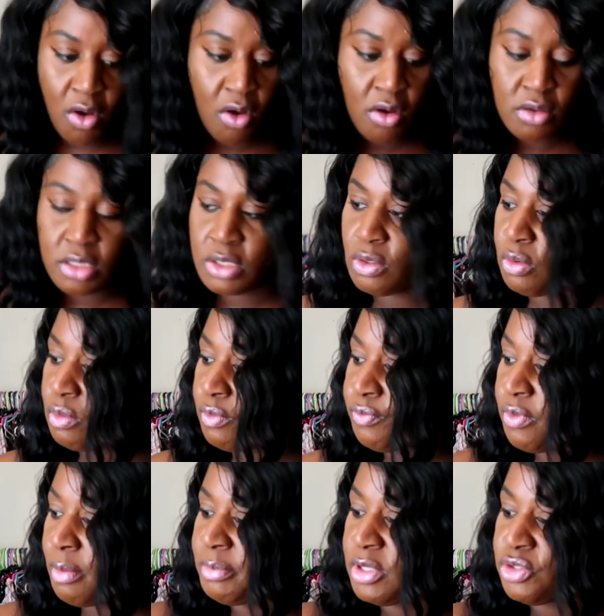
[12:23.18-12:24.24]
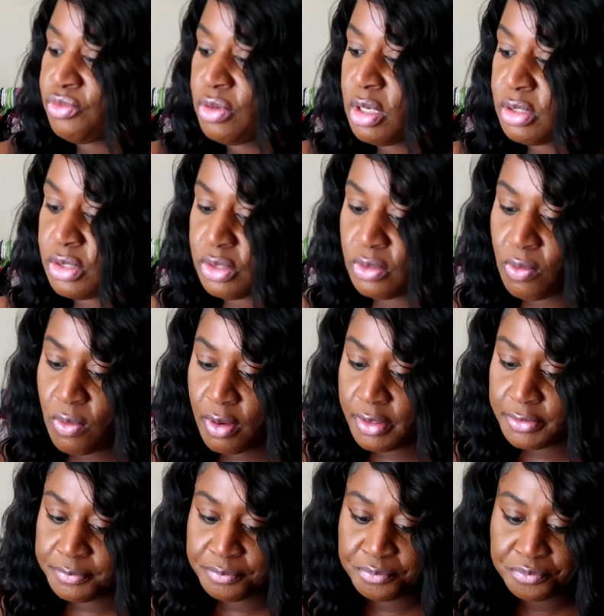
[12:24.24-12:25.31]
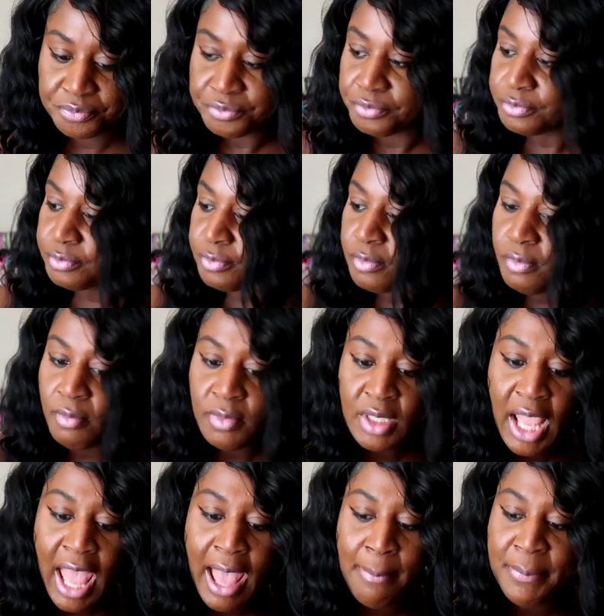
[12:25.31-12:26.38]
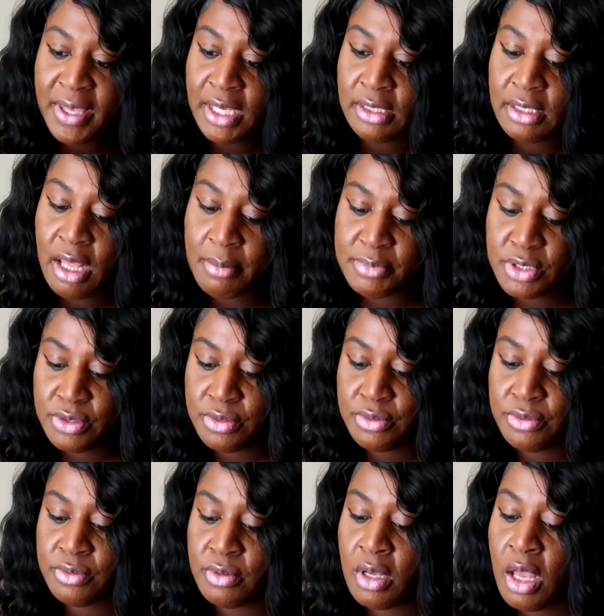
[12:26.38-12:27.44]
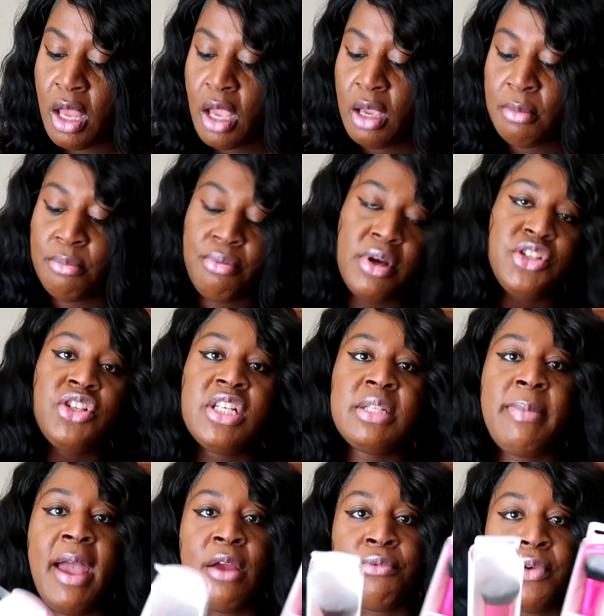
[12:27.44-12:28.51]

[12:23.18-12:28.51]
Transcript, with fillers: also from the drugstore i picked up two brushes by